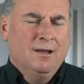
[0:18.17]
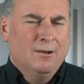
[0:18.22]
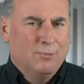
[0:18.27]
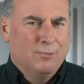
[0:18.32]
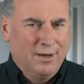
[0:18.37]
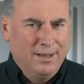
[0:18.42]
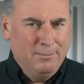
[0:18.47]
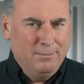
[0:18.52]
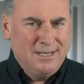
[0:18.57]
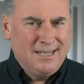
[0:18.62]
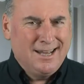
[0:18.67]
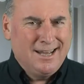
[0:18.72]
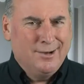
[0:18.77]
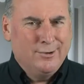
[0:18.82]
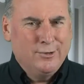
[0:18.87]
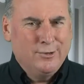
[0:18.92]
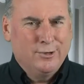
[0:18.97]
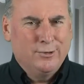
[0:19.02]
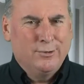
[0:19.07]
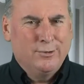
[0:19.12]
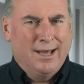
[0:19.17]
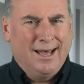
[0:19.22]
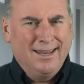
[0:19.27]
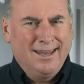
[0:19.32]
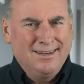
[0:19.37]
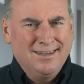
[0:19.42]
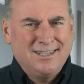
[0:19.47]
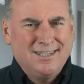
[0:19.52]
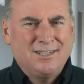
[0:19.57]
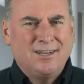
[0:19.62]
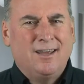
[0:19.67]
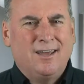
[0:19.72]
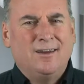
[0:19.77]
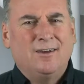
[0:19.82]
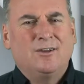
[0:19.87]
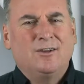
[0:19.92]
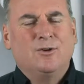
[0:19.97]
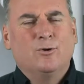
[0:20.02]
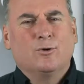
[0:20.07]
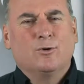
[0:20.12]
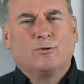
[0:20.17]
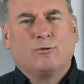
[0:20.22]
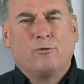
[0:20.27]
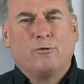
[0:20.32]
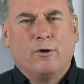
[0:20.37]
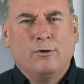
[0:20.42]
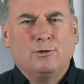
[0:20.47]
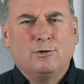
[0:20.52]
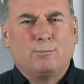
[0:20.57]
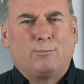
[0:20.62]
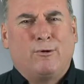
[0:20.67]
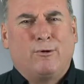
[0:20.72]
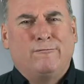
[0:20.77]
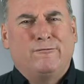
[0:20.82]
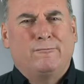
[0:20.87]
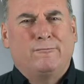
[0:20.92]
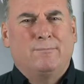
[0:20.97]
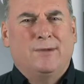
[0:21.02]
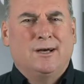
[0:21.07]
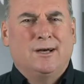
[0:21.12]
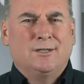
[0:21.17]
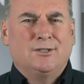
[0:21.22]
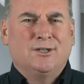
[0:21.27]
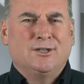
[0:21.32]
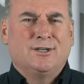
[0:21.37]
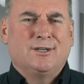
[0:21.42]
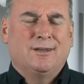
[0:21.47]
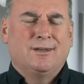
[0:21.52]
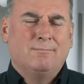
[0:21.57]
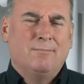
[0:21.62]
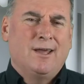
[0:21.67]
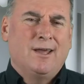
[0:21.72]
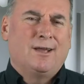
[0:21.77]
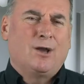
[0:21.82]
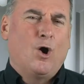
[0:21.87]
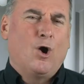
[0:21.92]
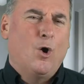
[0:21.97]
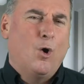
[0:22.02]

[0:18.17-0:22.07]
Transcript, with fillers: Well, let me tell you, understanding your gross profit margin can make